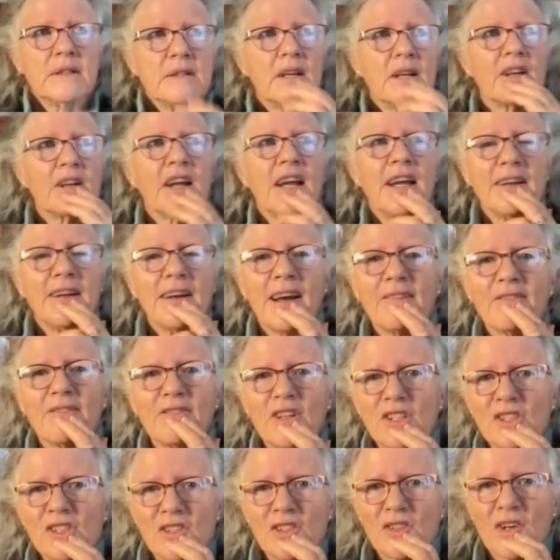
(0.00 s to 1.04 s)
Okay, I've
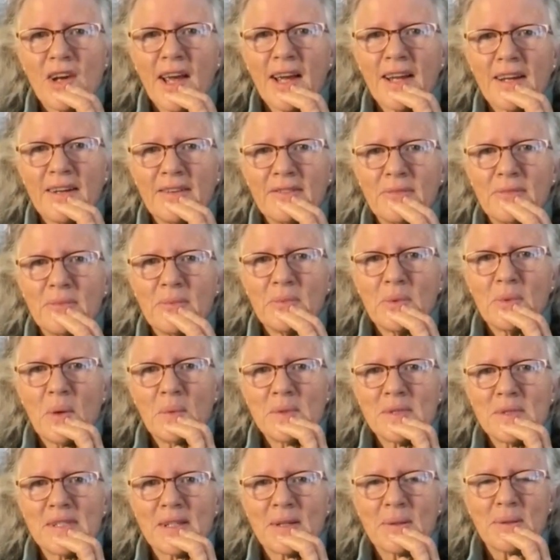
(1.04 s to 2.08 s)
lost track of what
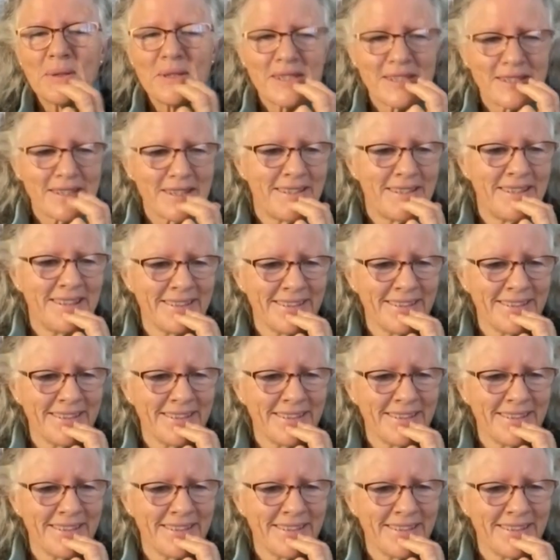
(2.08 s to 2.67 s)
was the question.